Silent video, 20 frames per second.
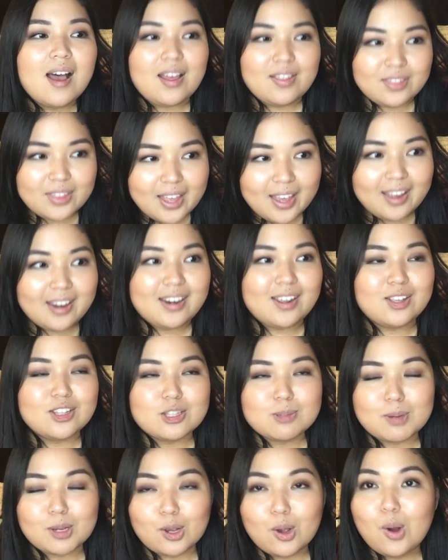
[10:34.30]
And then
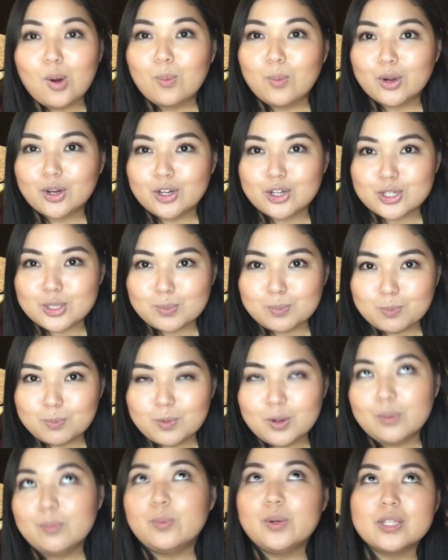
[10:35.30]
it's my coworker's,
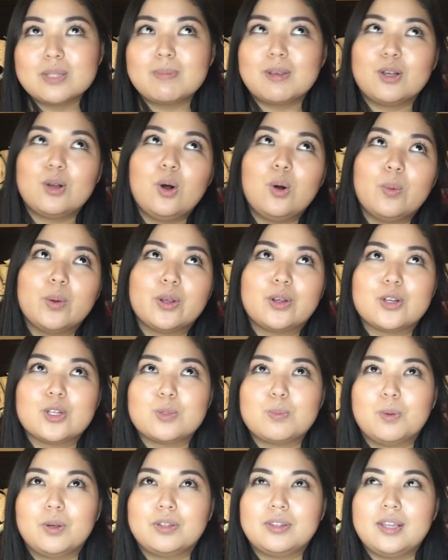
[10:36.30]
it was my
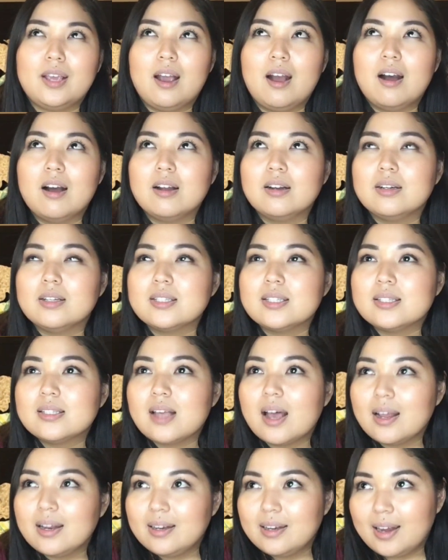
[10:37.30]
coworker's birthday on
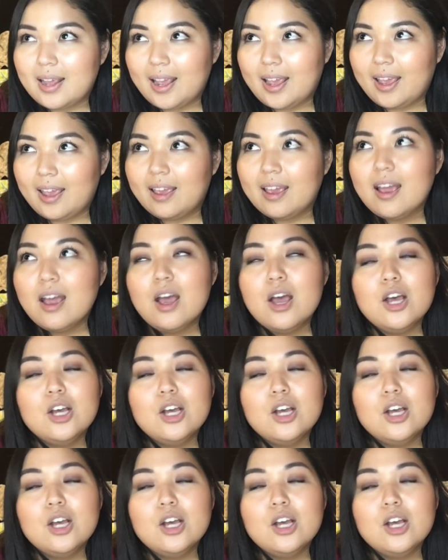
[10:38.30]
Sunday.